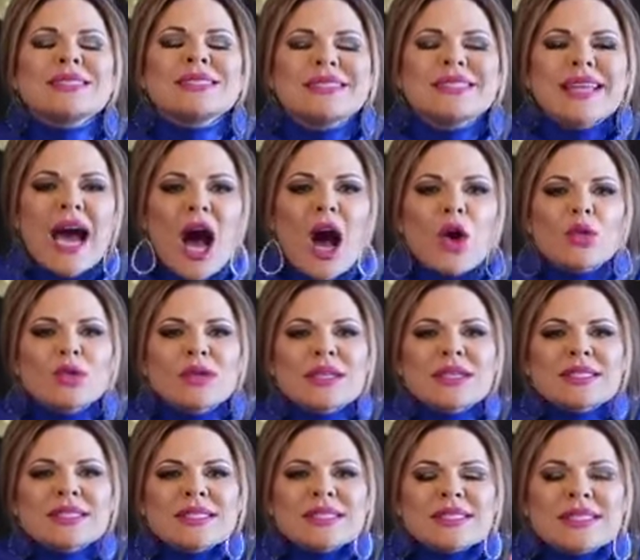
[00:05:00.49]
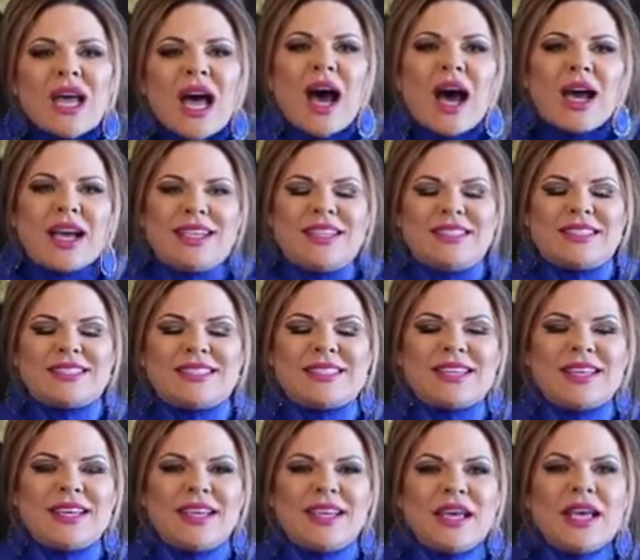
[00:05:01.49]

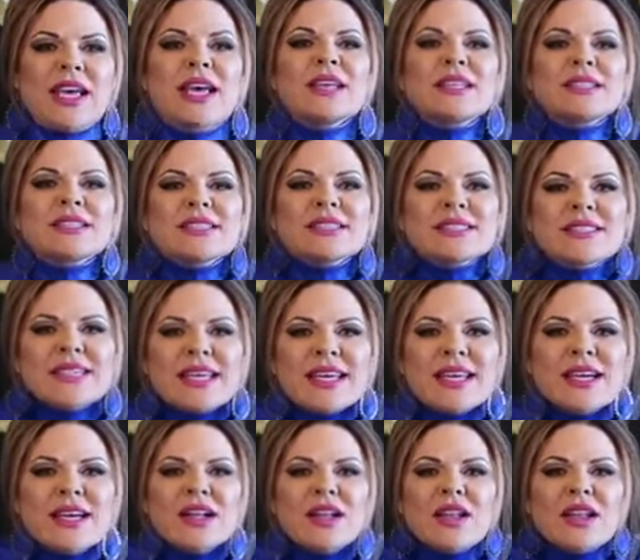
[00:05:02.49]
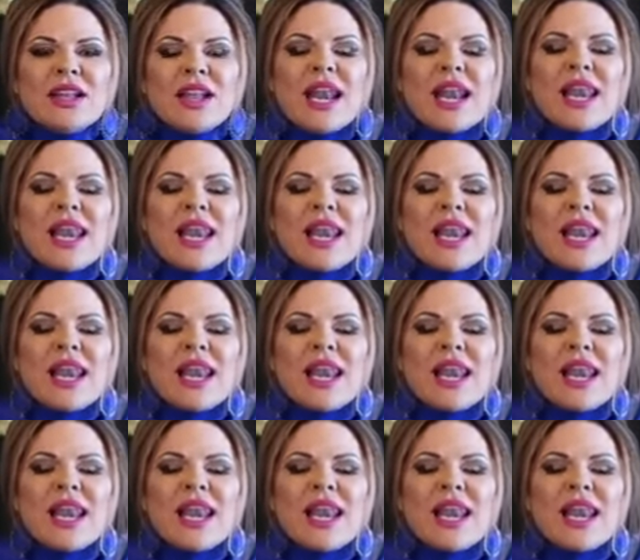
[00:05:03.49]
downsize. Single